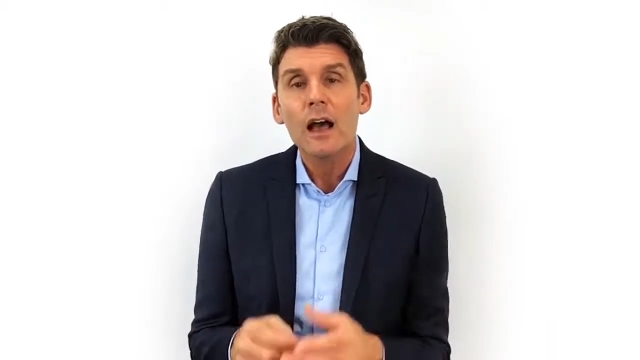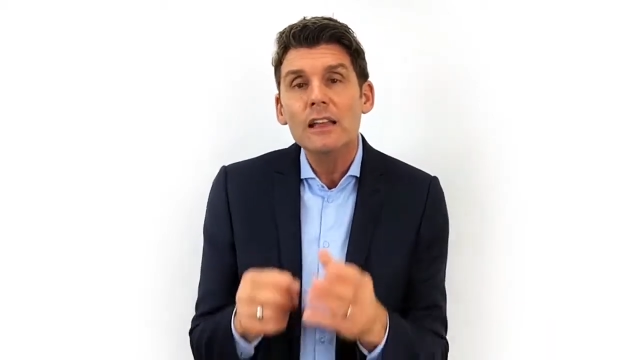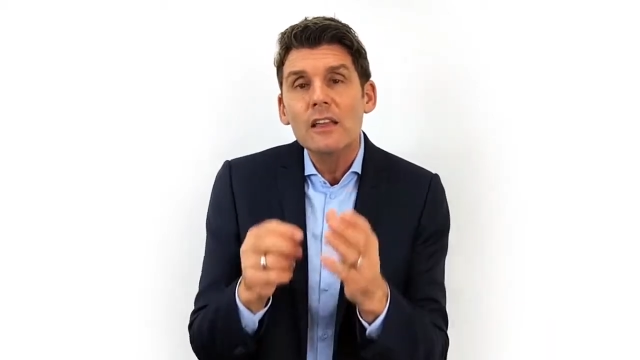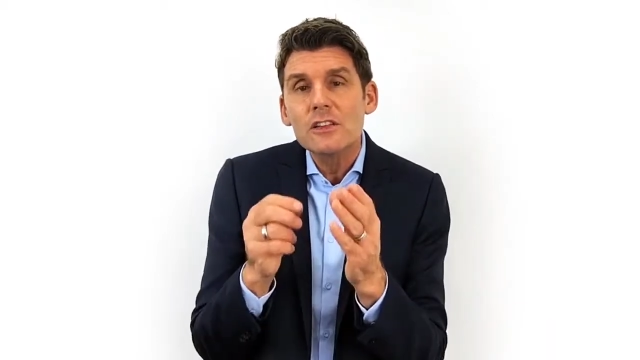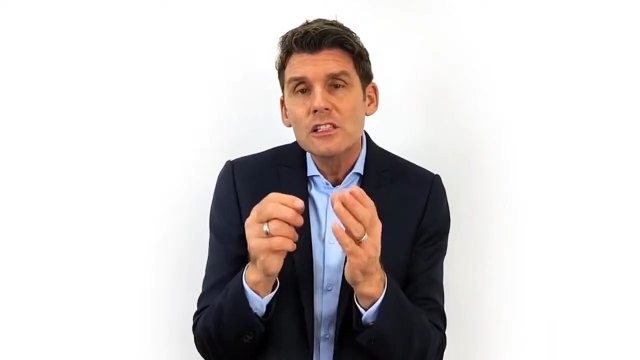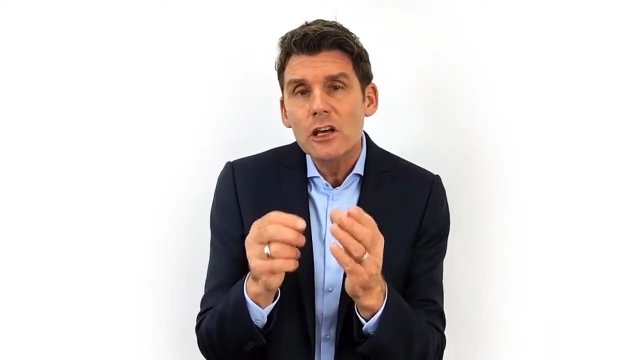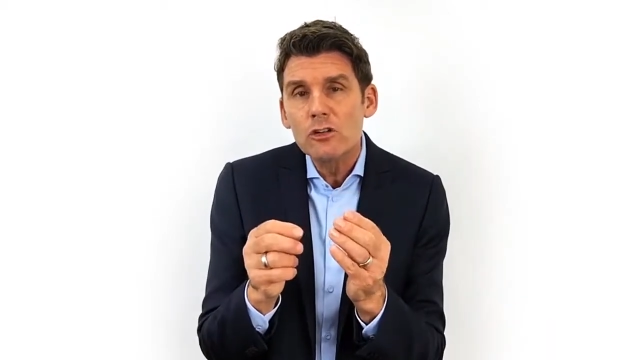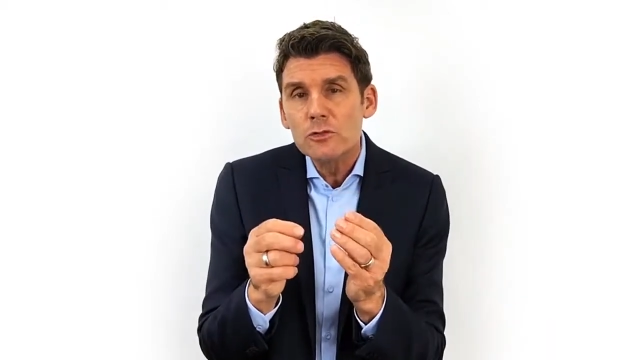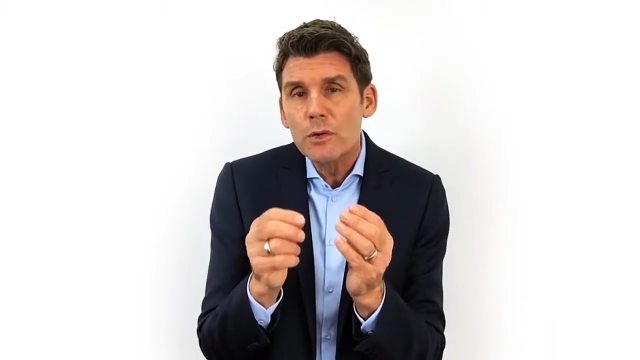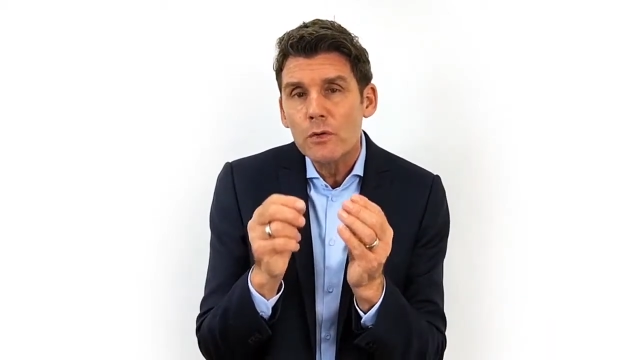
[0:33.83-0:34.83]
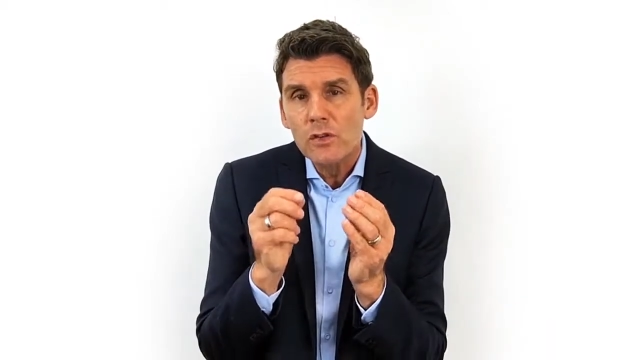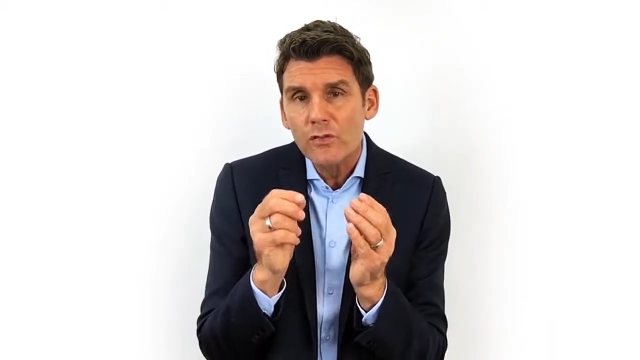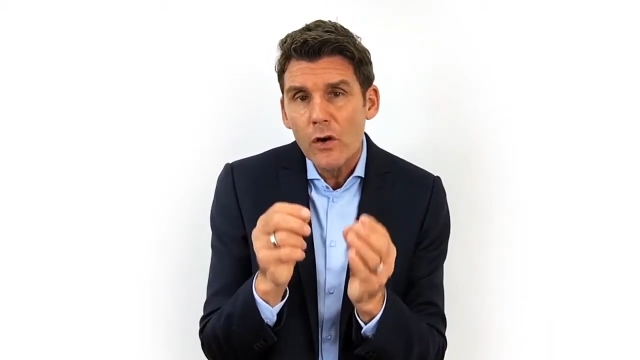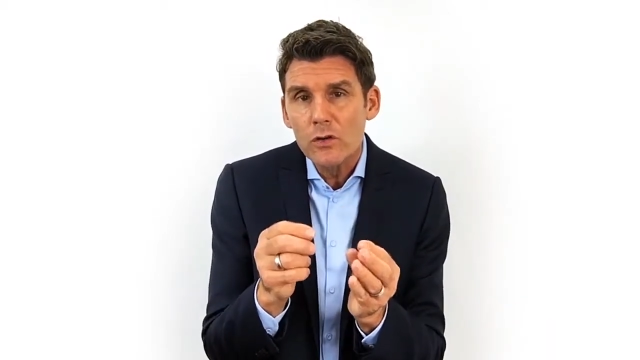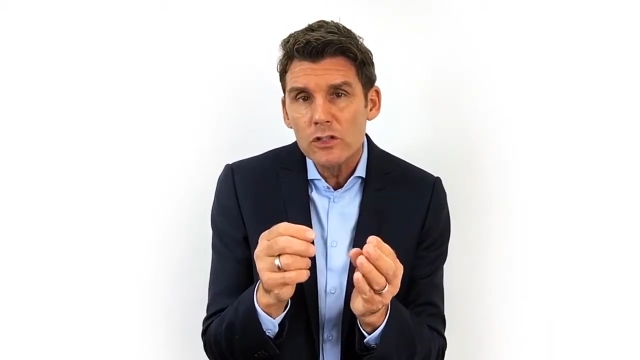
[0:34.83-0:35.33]
And yet the Sales Pro is
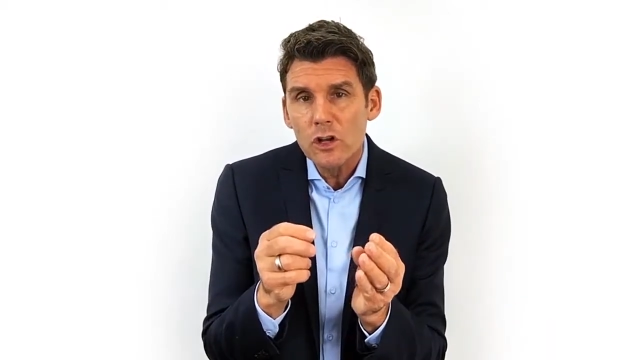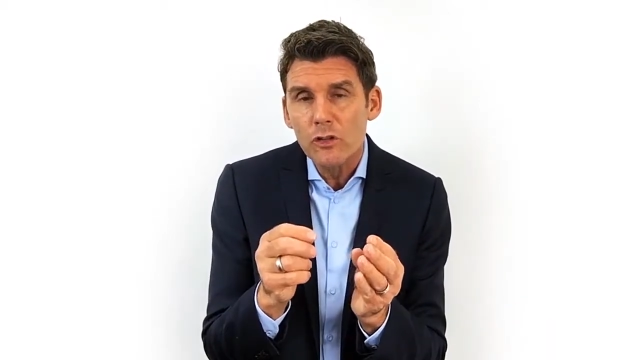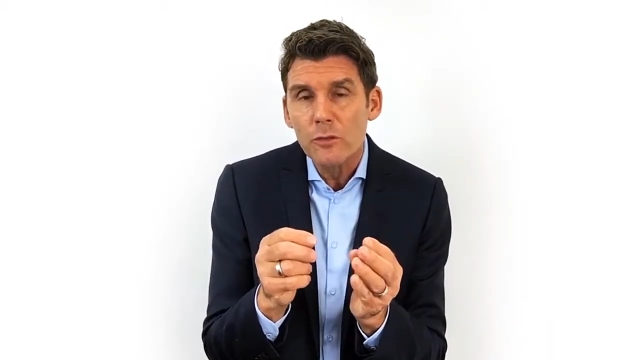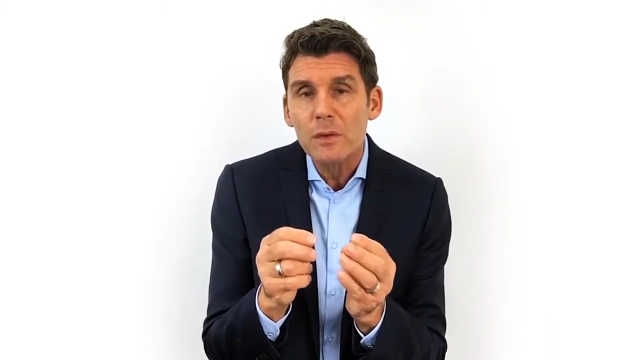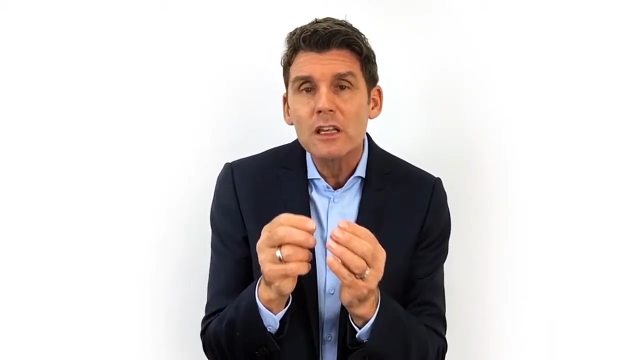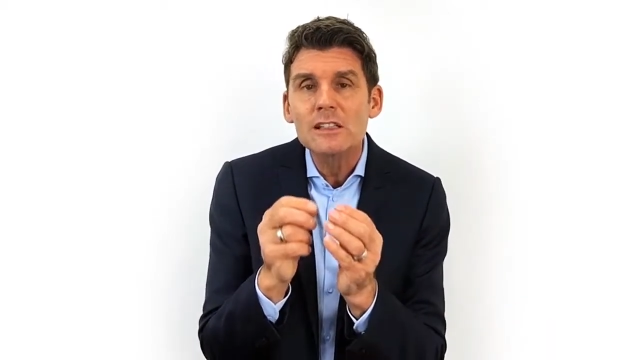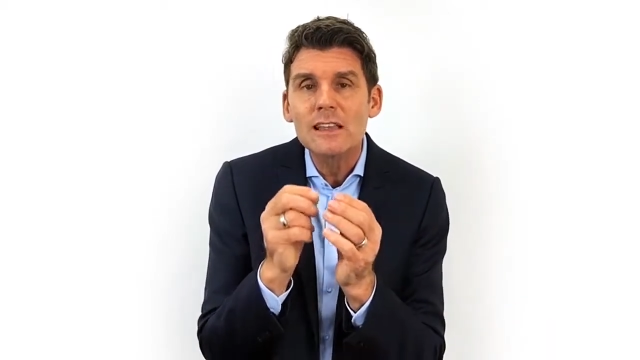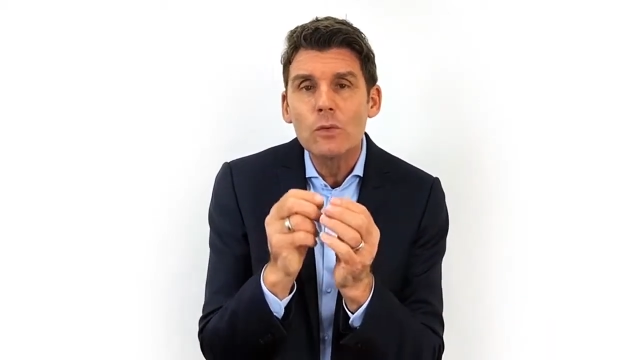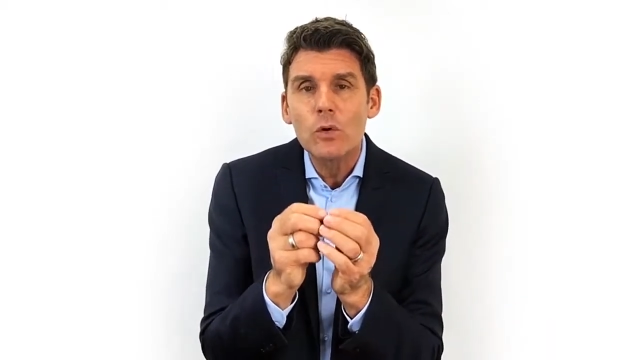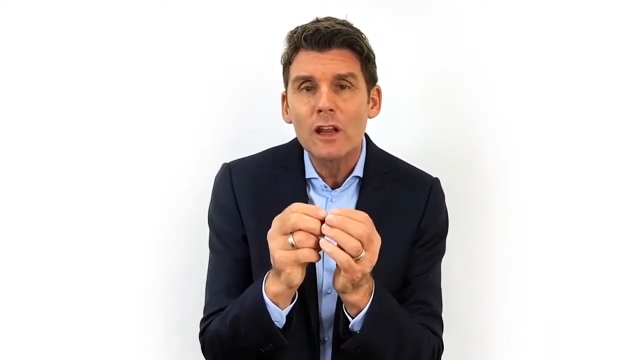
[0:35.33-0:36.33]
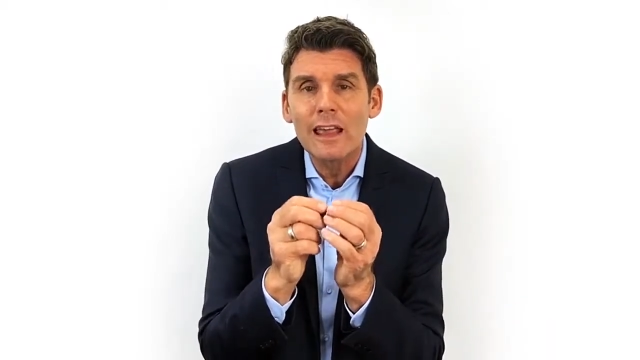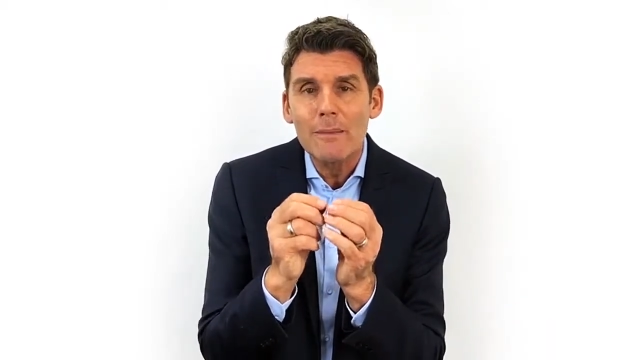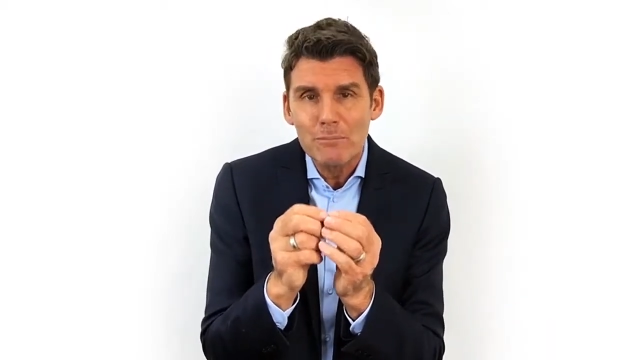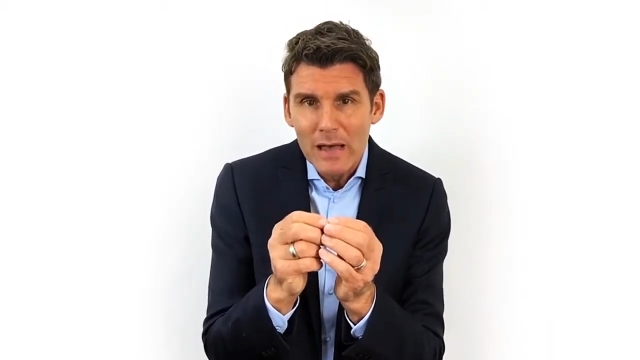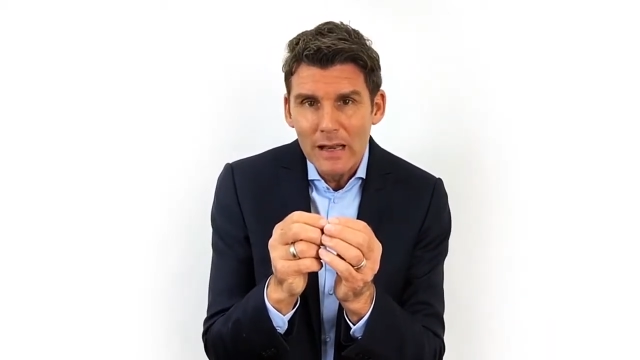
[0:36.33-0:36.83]
focused on them because they want to
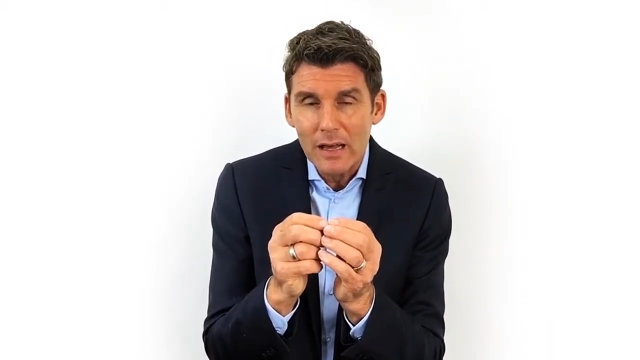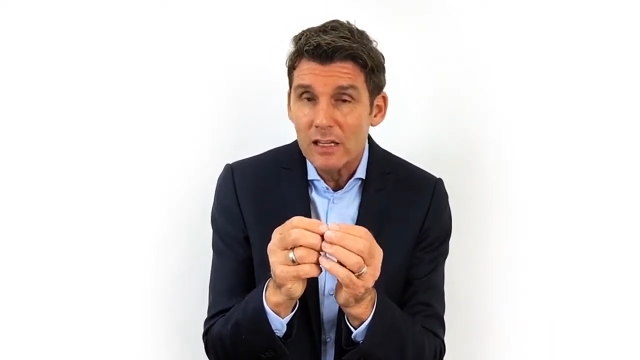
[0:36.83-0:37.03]
get better.